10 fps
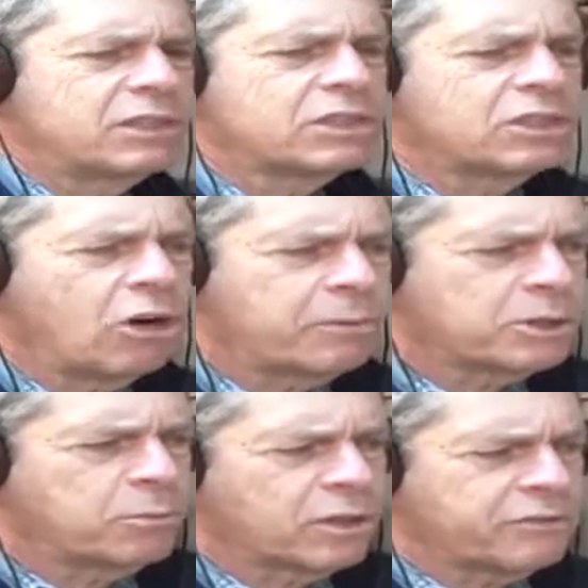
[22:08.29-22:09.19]
is so
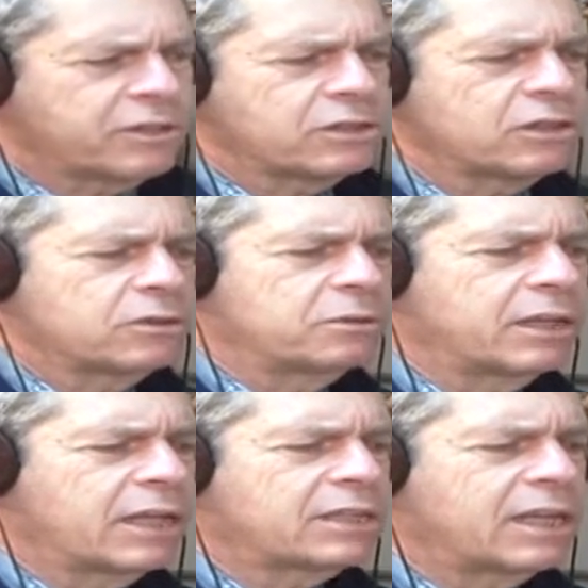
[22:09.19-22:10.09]
much more difficult to do,
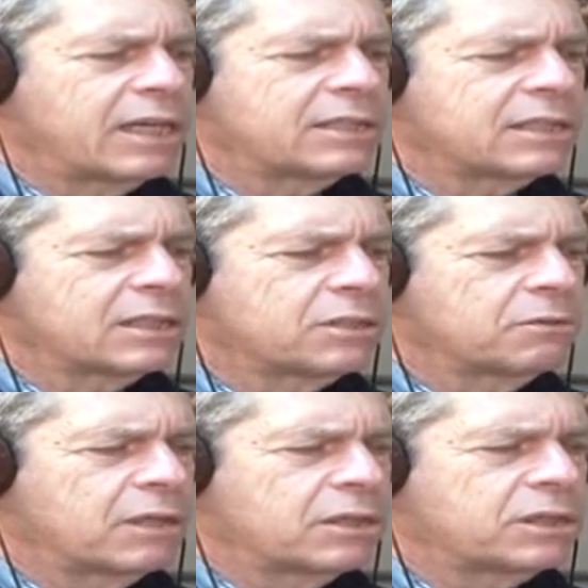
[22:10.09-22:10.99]
and that's a nice thing
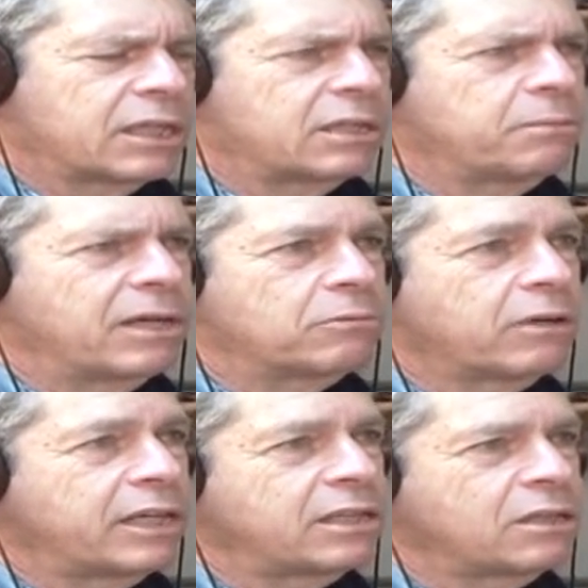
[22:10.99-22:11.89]
to understand about
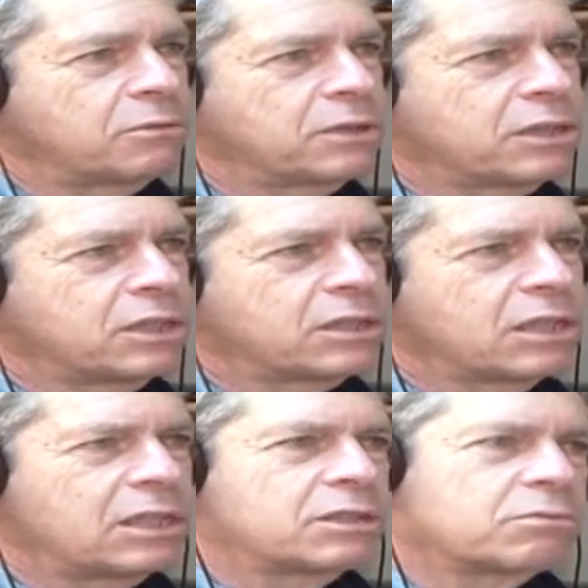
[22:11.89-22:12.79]
radio, which is
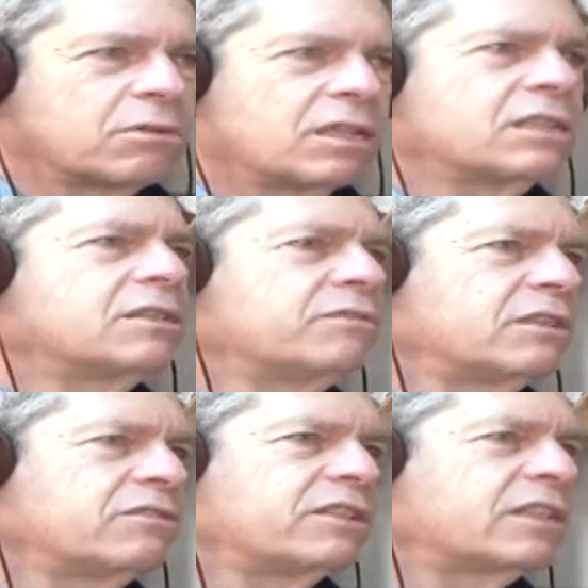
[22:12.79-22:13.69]
that it's
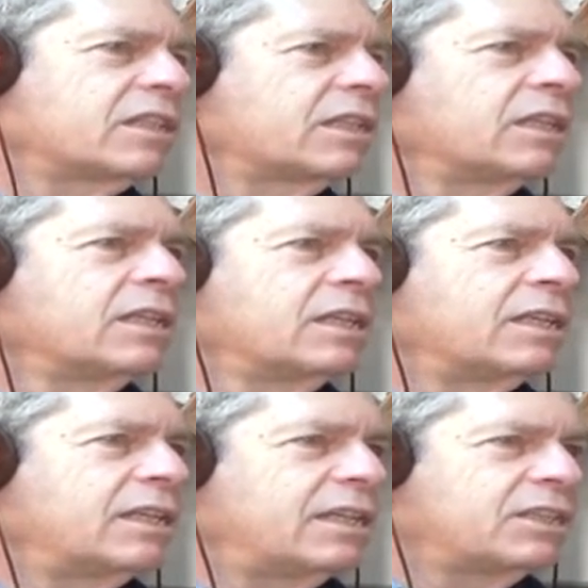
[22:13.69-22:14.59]
relatively very
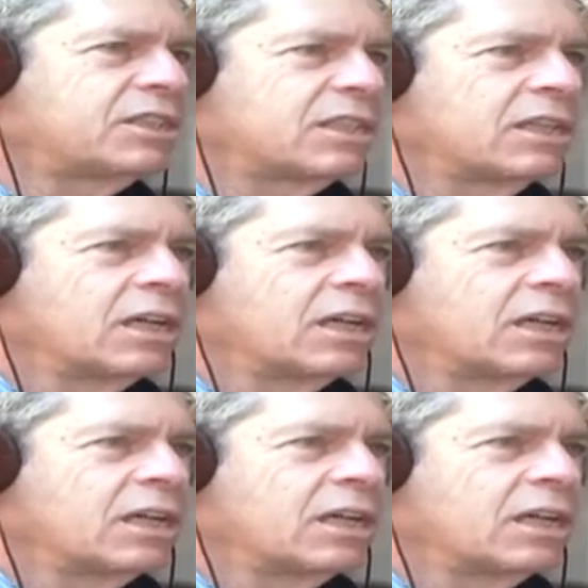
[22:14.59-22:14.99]
easy.